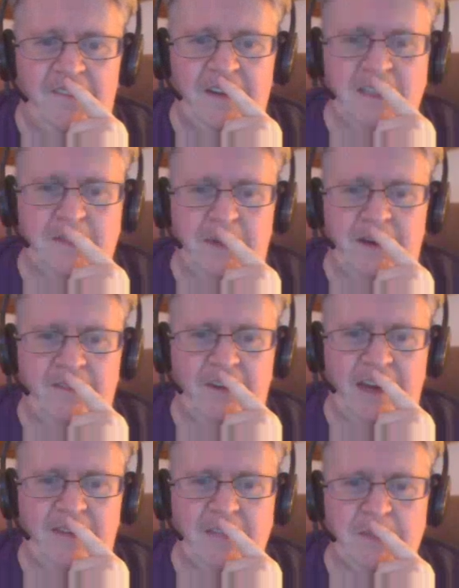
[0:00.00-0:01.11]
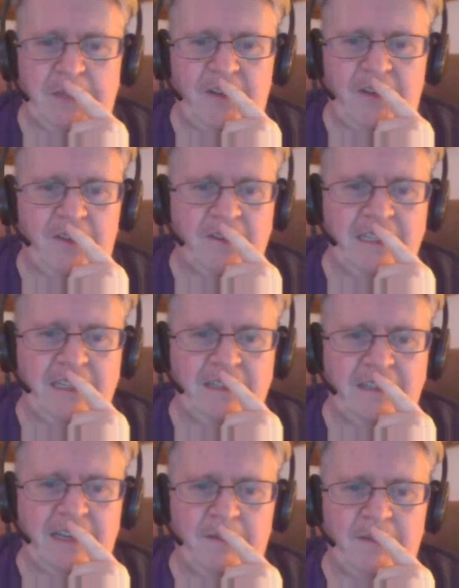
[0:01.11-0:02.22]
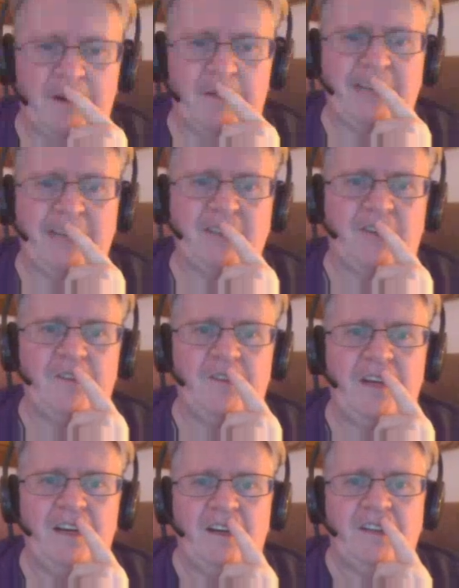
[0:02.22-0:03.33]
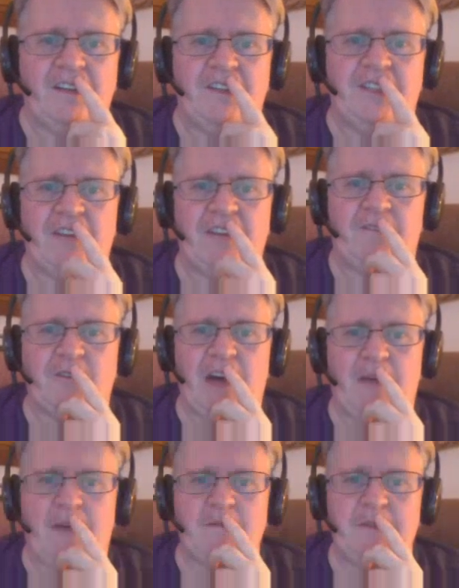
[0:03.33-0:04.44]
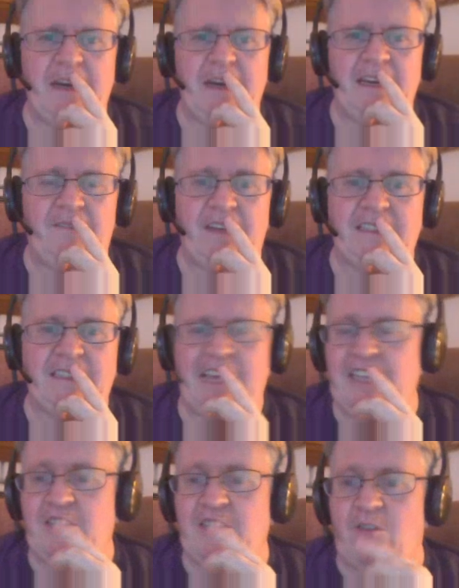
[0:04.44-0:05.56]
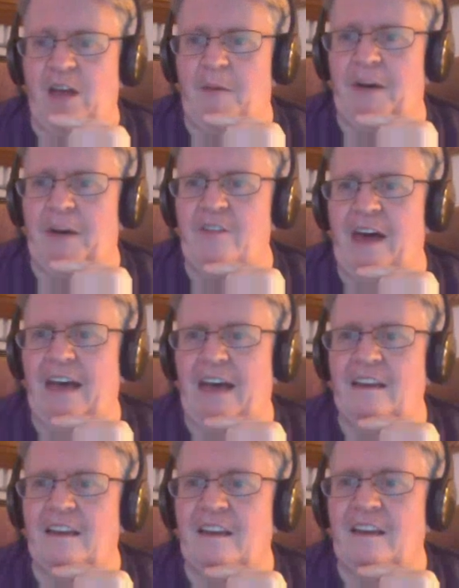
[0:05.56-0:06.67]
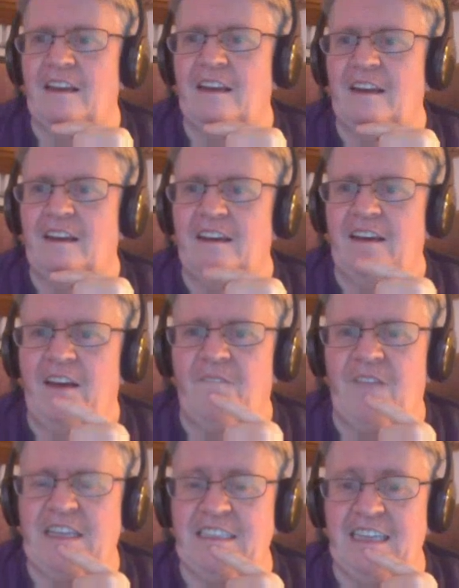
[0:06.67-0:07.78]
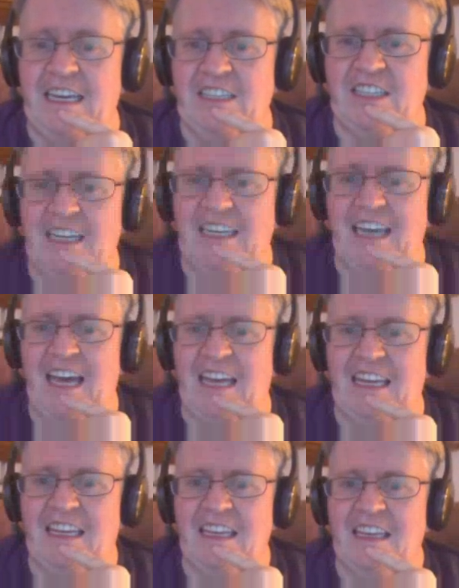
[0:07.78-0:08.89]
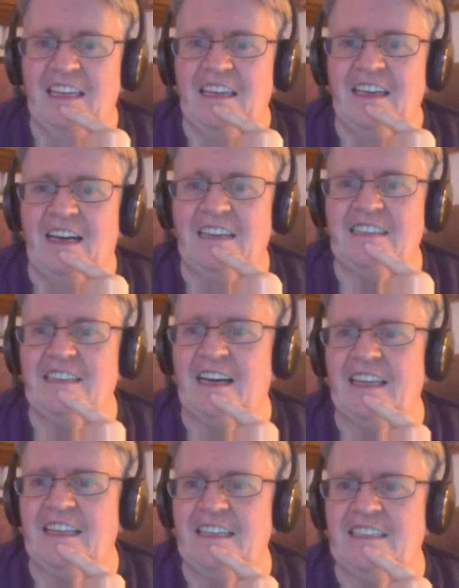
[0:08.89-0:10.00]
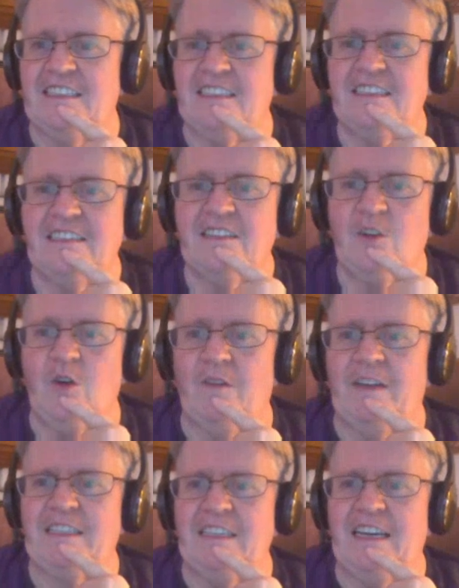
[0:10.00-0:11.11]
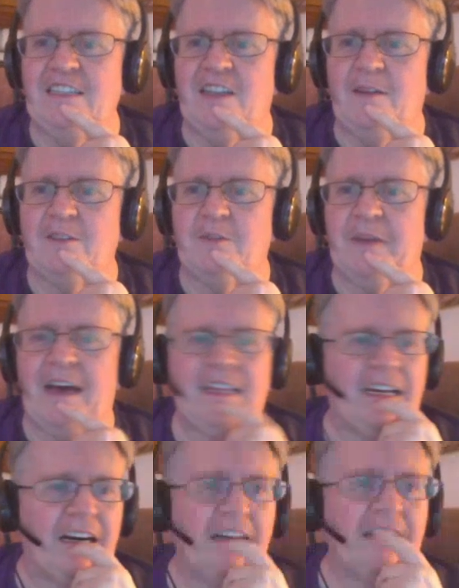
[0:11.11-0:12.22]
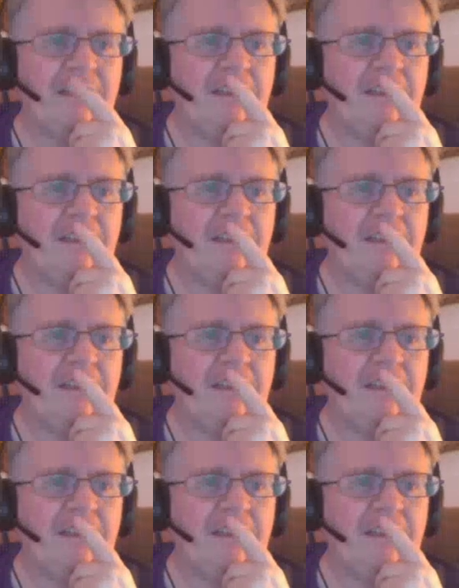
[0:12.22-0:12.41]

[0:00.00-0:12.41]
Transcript: If it is above, okay, if it's below 13, okay, I'm gonna get screwed. To check for traps, make an investigation roll. Yeah, I'm gonna do that. Investigation again. I suck at these. Ooh, investigation. I'm not so bad there.